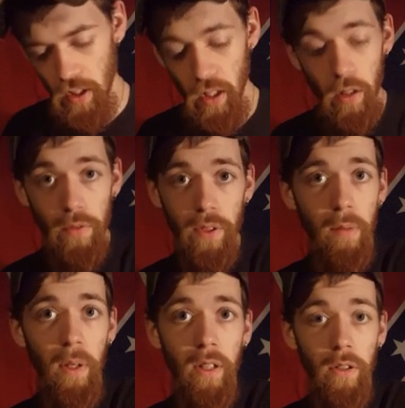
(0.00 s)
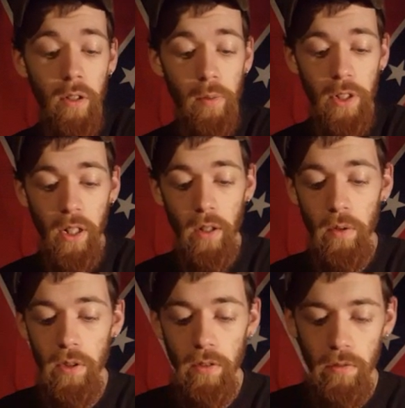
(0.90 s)
Say you've seen my YouTube
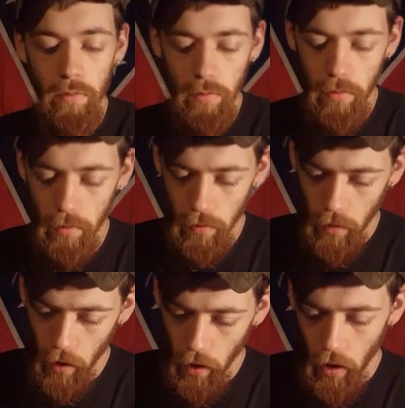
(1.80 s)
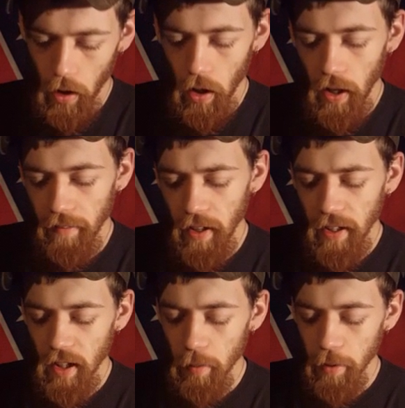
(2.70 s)
channel, and I've got
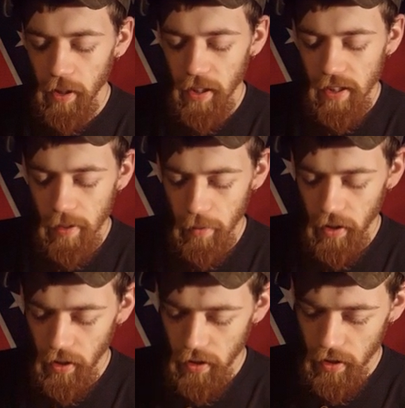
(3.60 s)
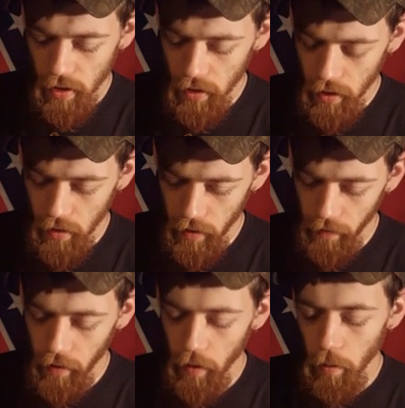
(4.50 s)
to get up there and ask them guys
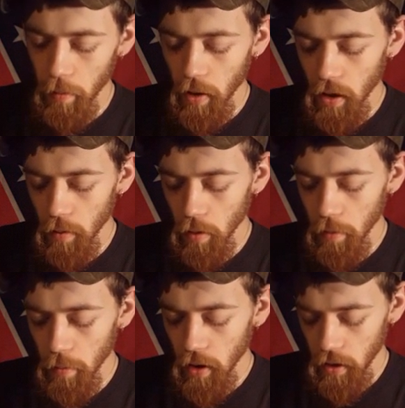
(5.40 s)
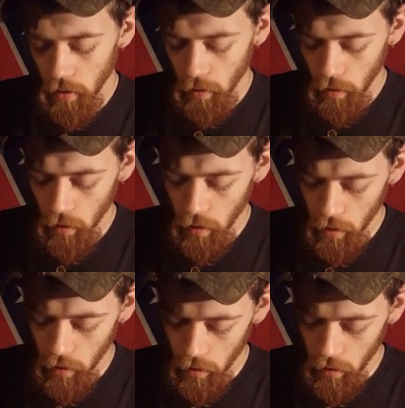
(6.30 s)
if they wouldn't mind doing a